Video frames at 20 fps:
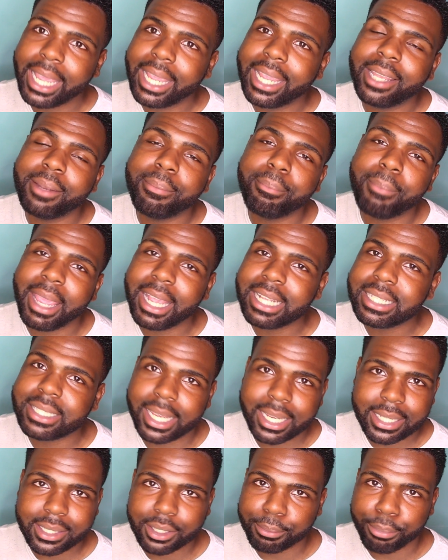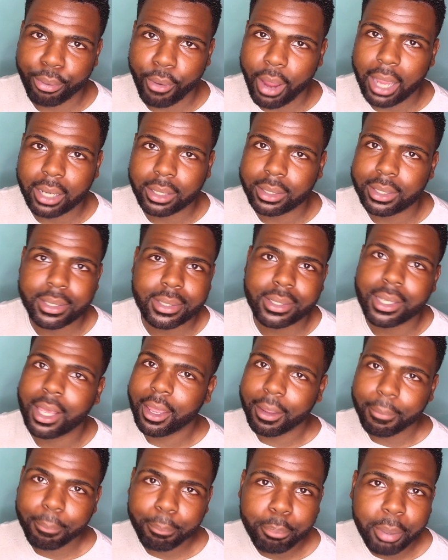It may take some practice,
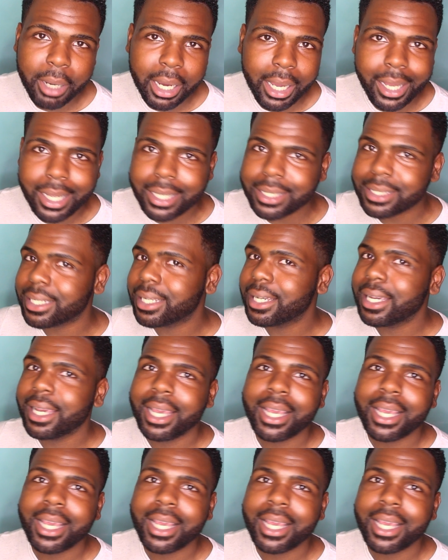but